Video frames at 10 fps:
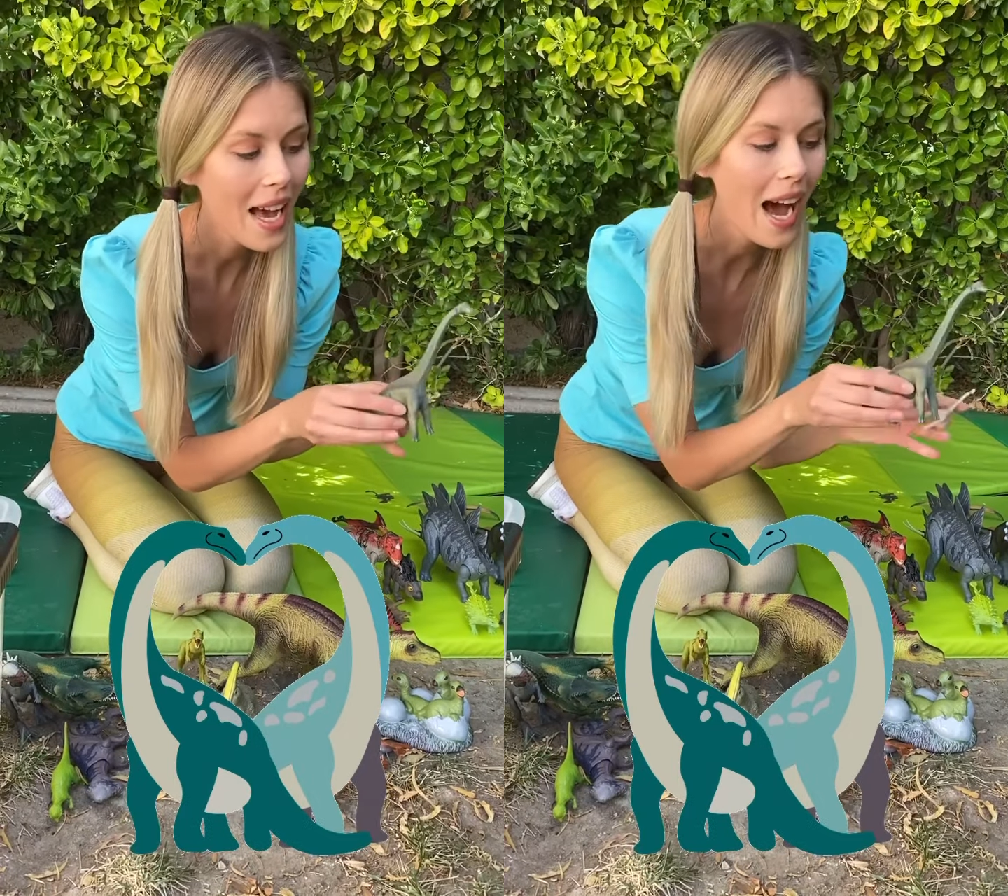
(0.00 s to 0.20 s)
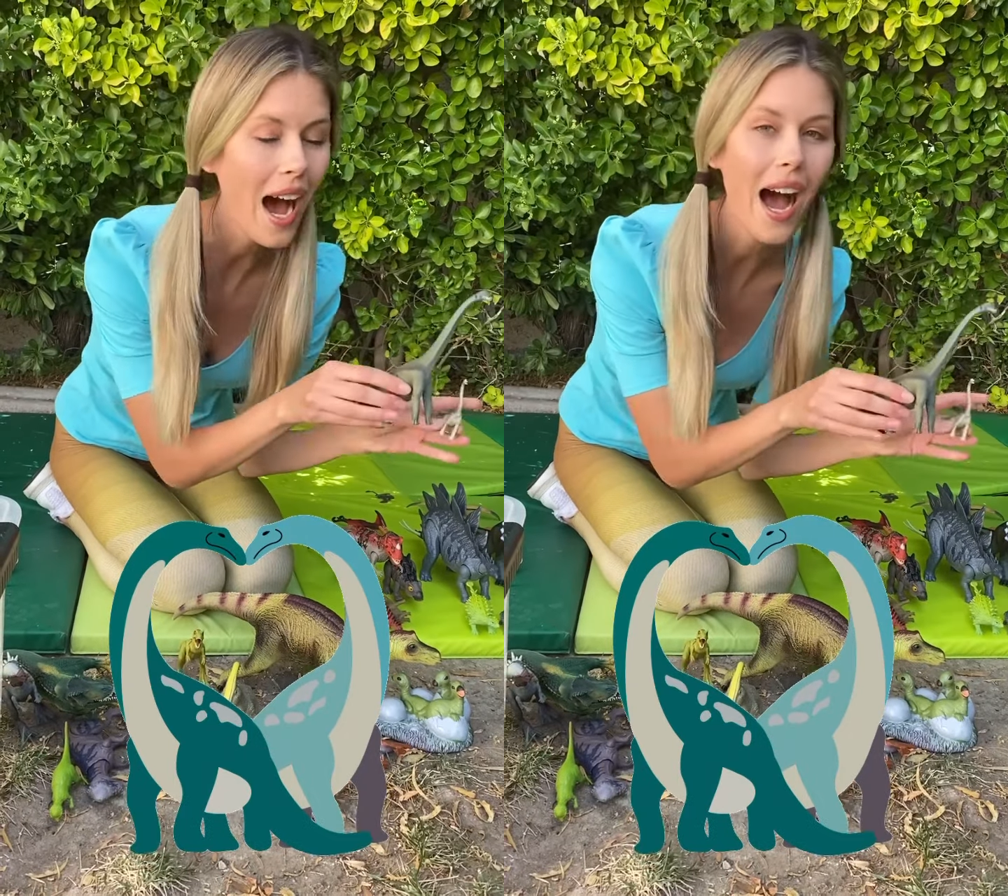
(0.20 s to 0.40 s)

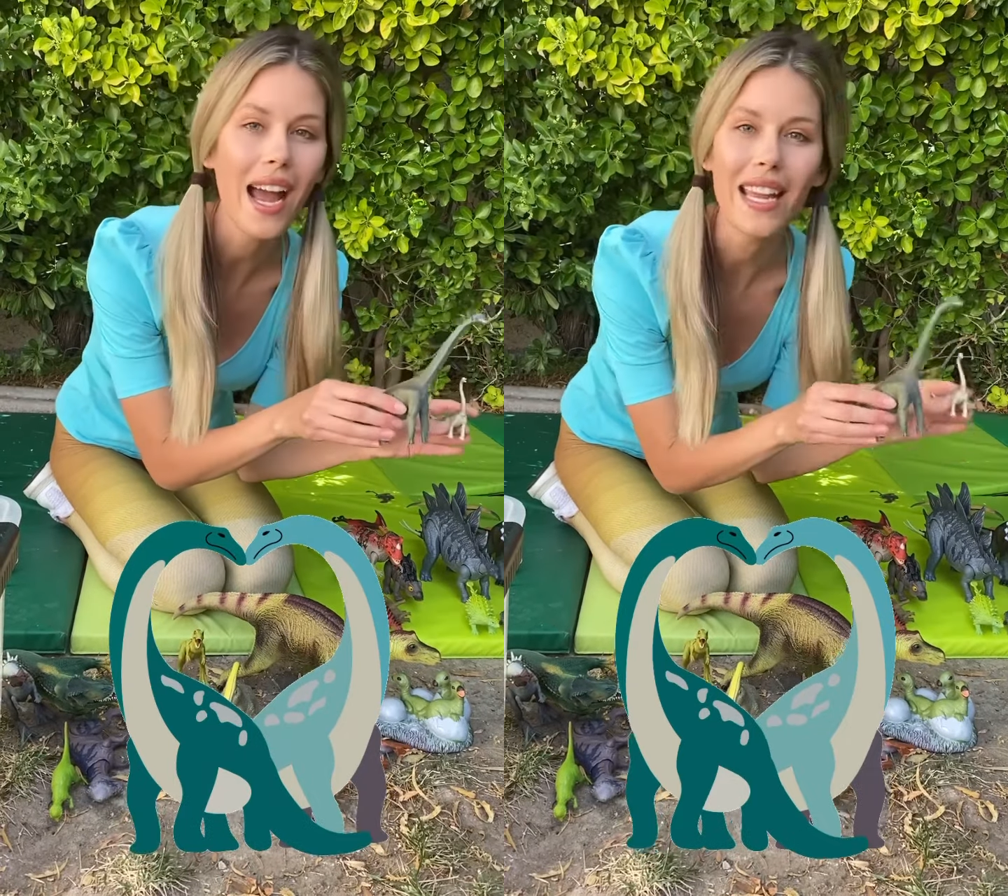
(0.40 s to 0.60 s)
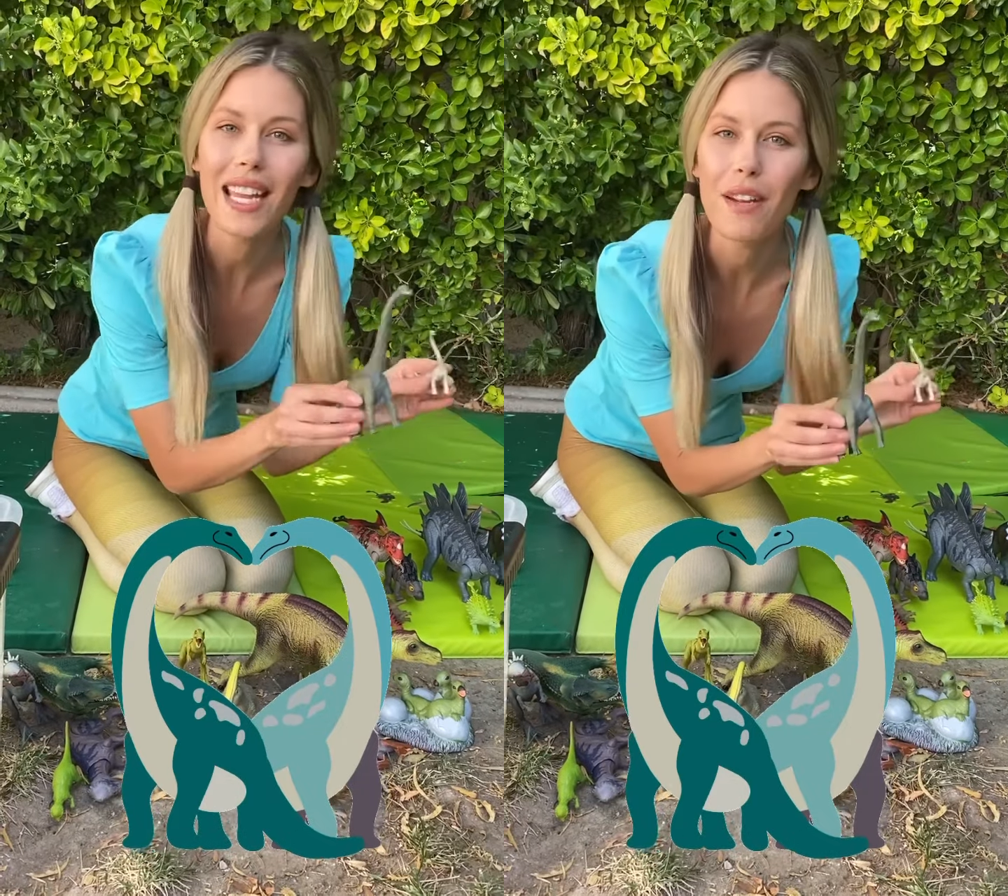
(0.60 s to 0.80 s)
I
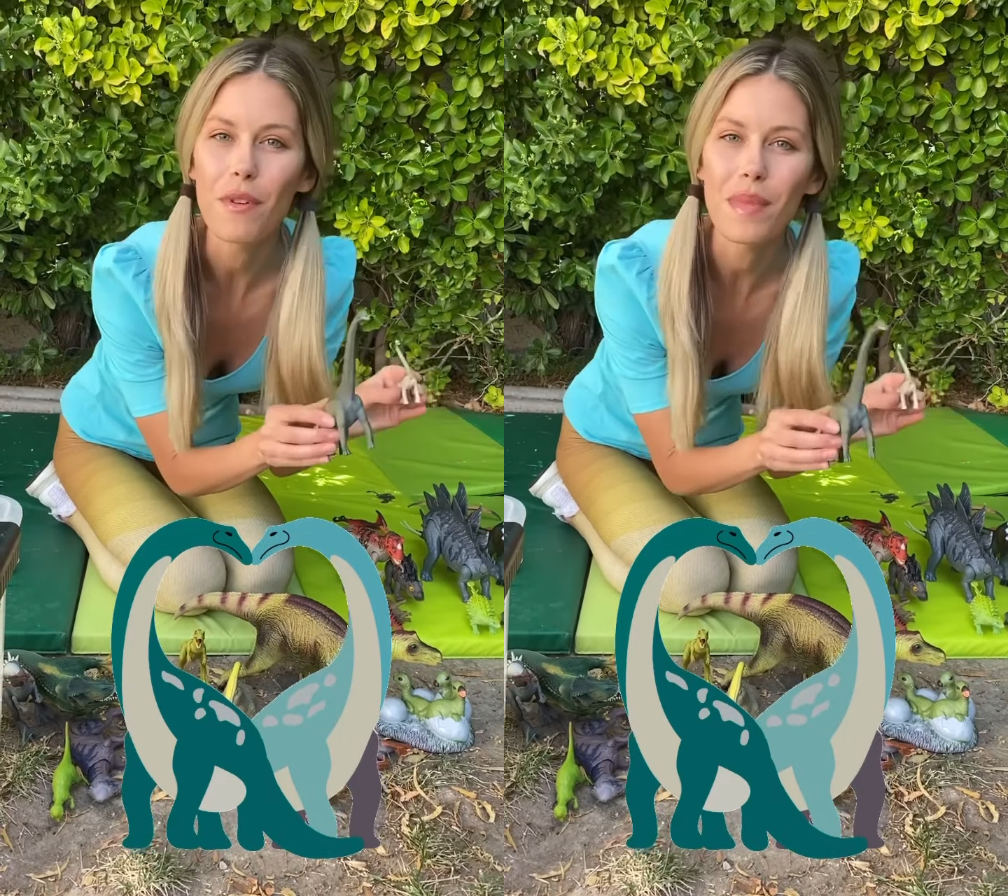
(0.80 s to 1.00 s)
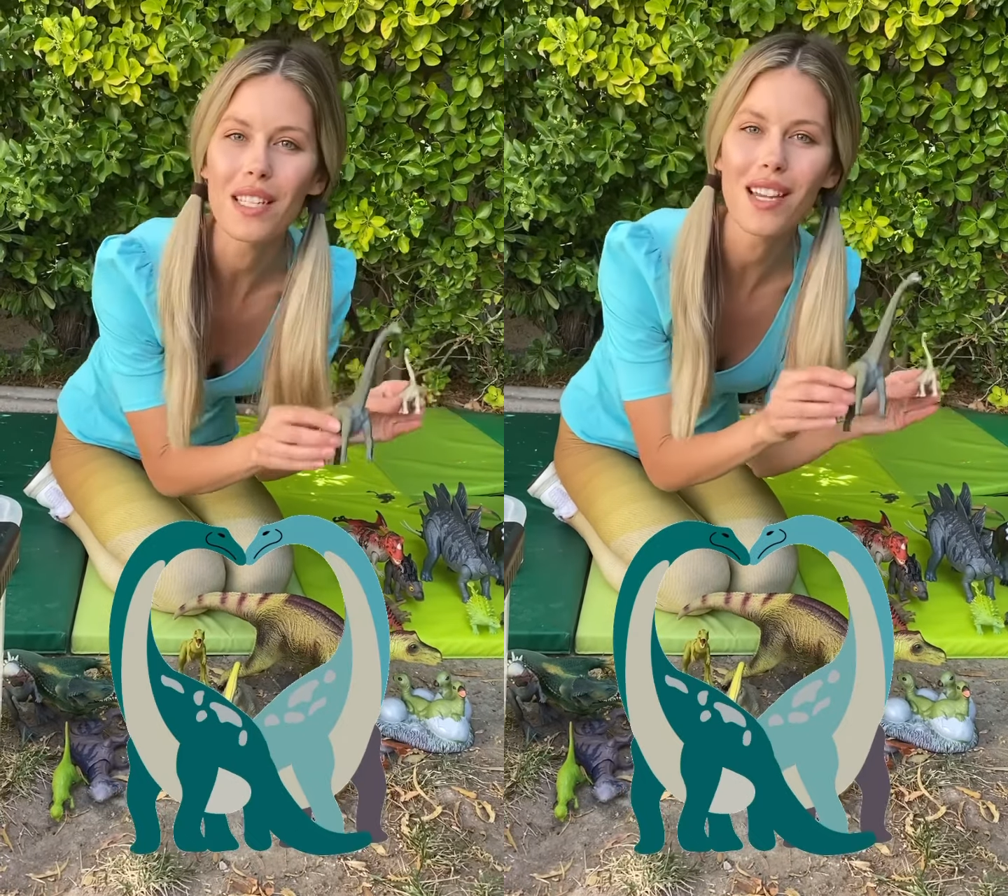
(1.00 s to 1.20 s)
eat from
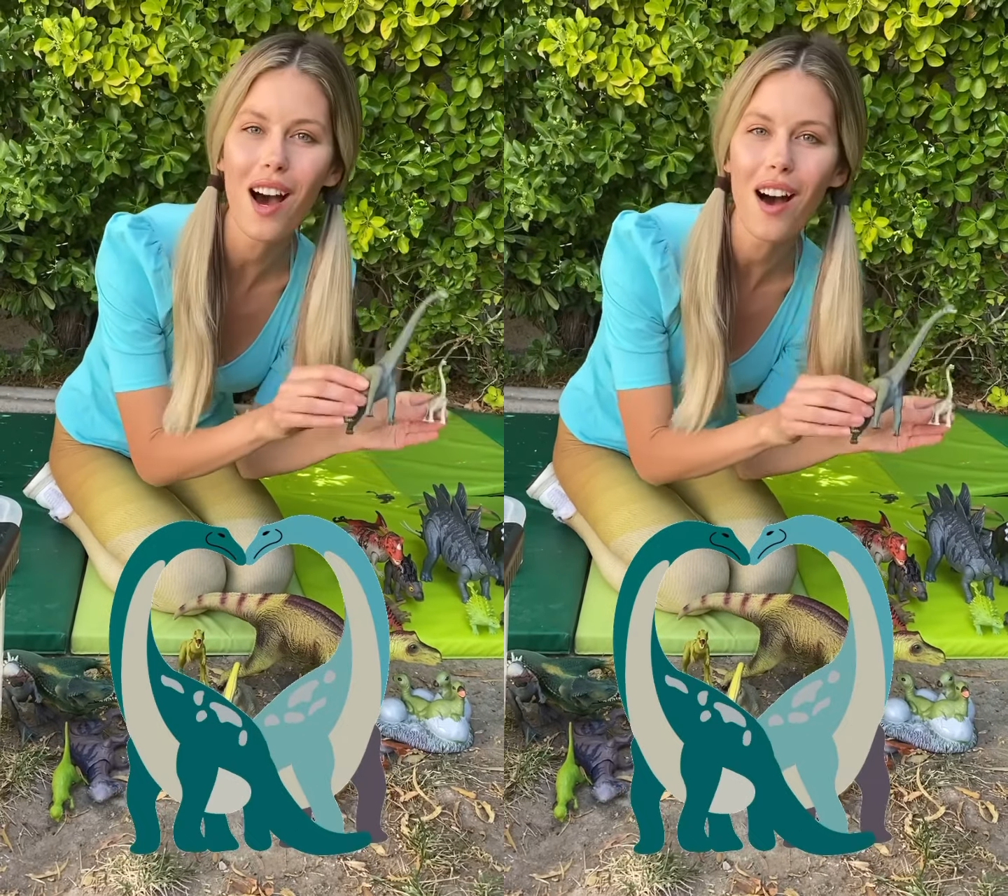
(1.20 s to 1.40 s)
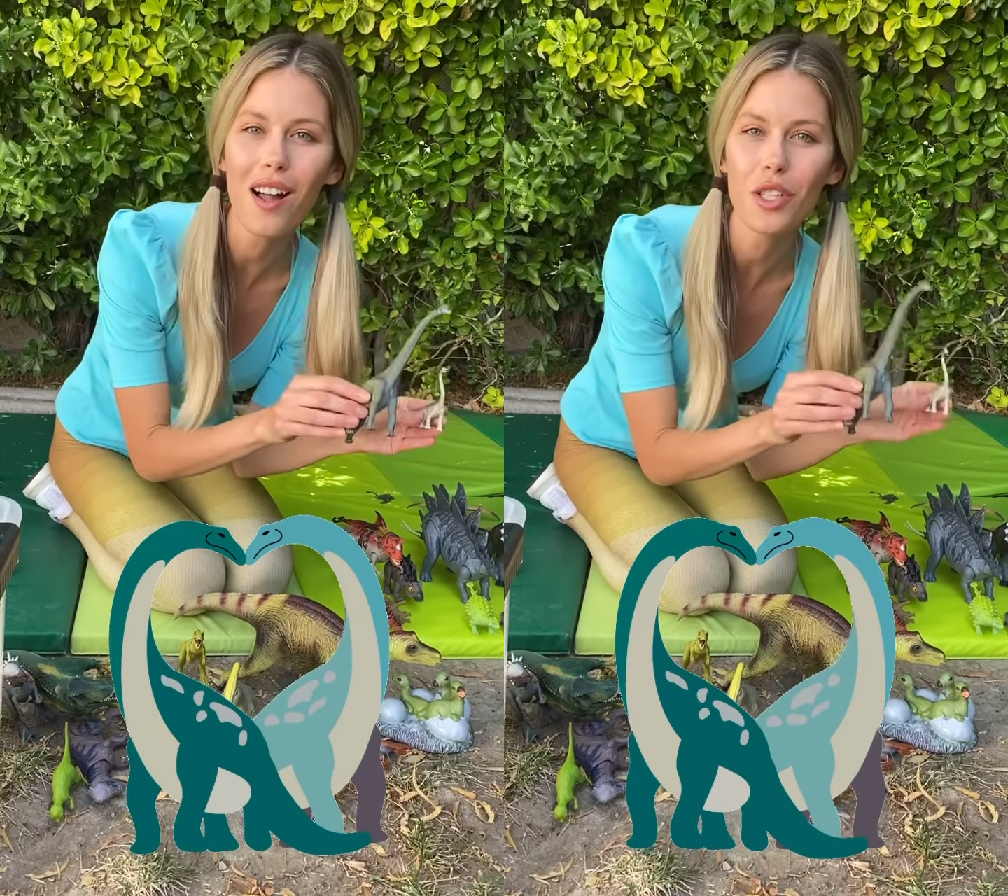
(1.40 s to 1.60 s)
the
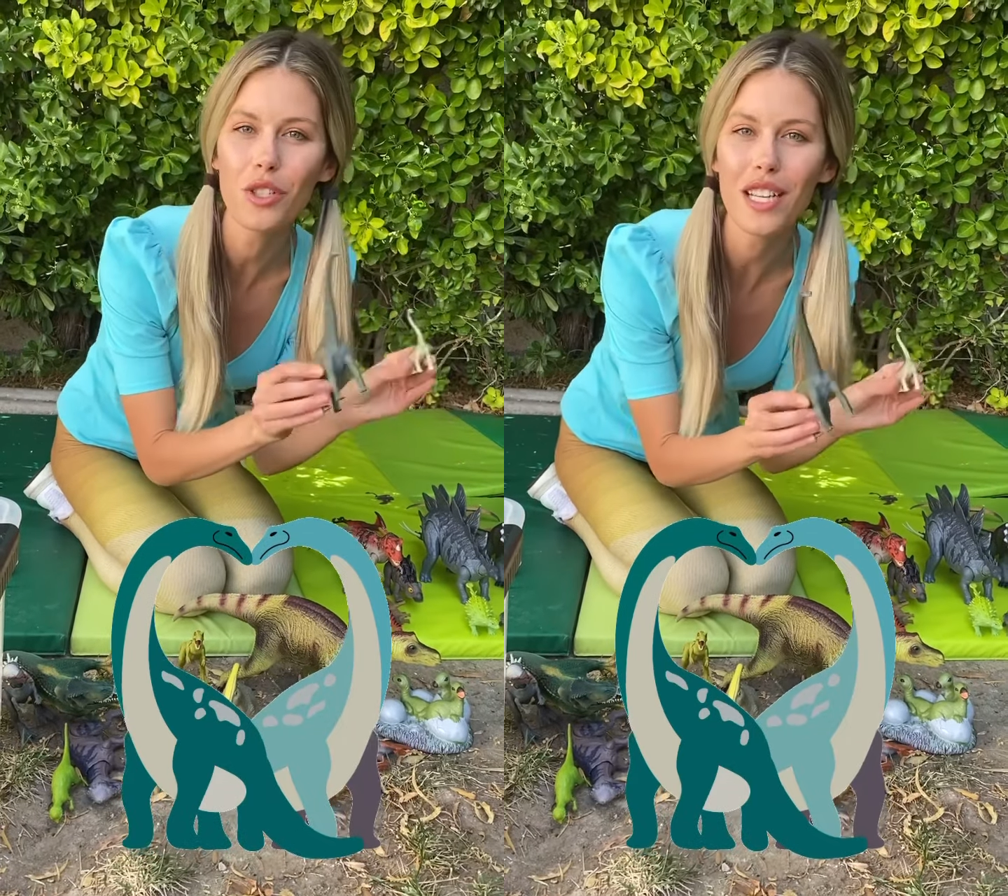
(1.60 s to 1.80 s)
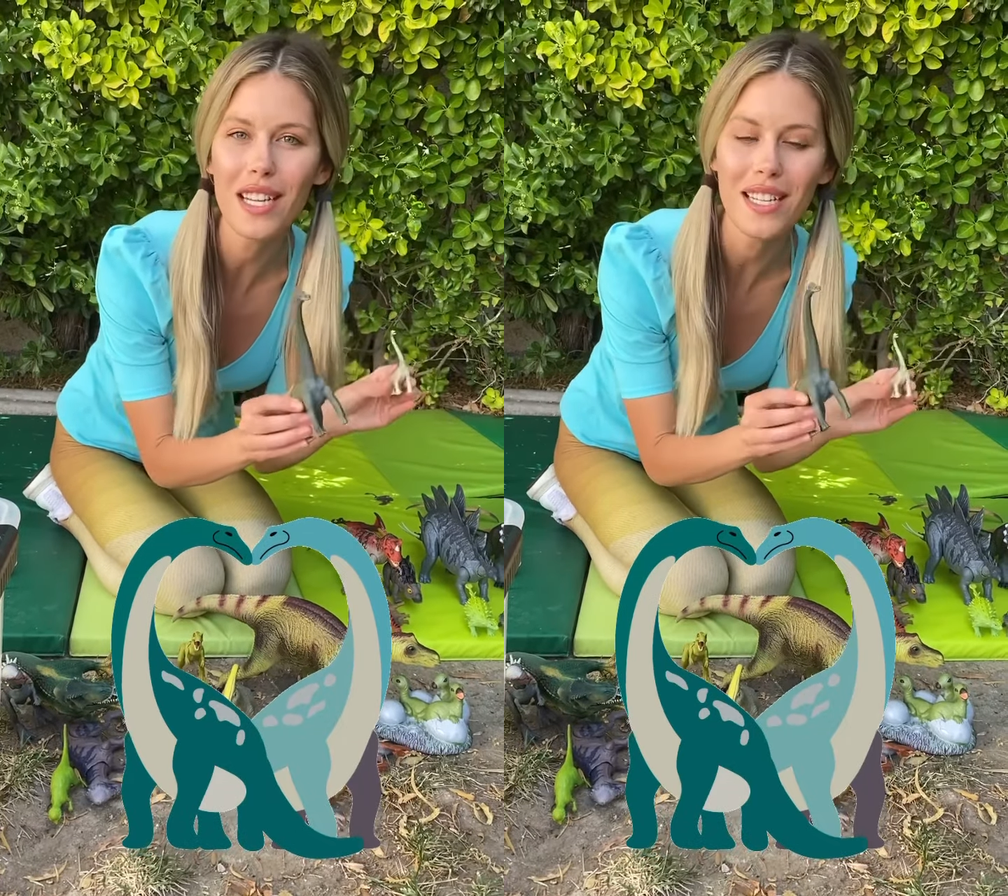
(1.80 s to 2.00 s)
tall
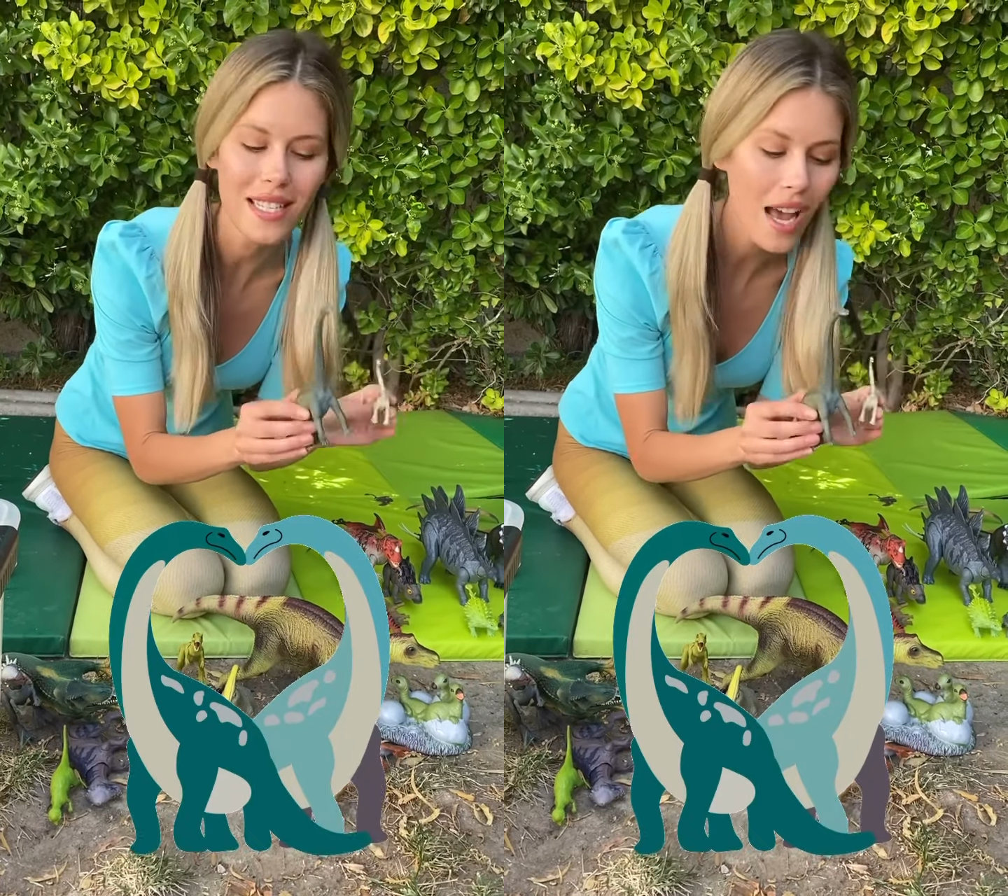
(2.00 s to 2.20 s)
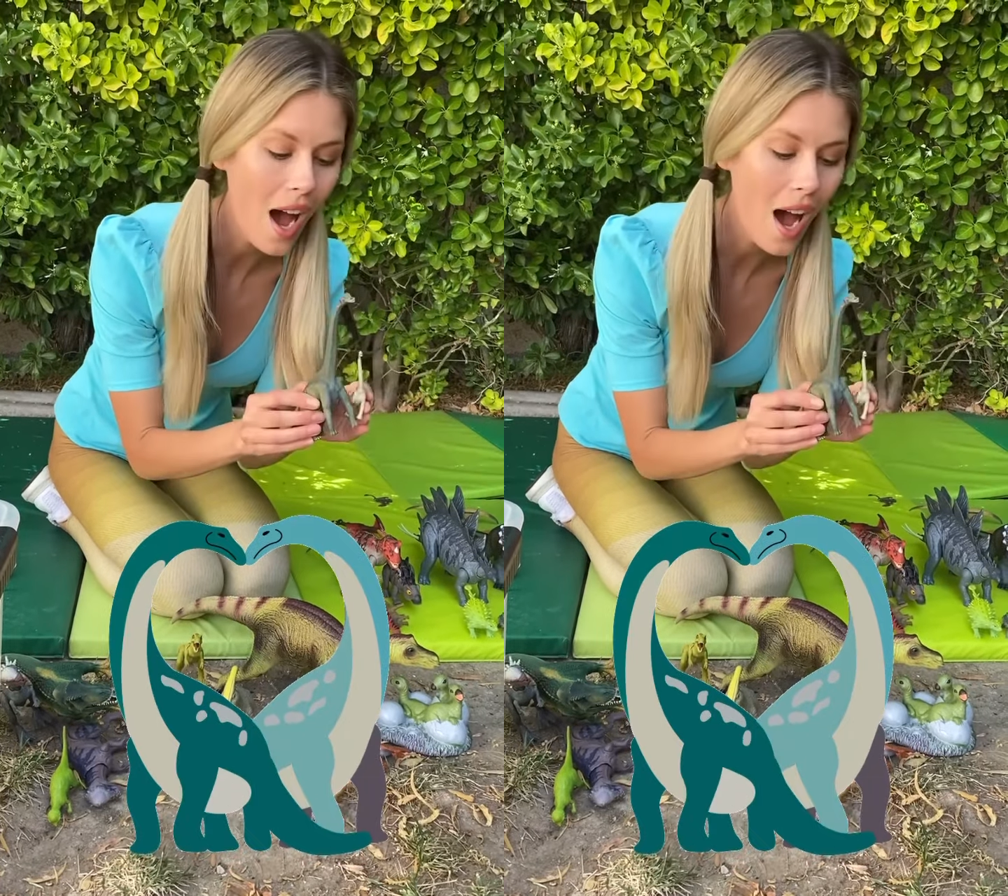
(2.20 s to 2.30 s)
trees.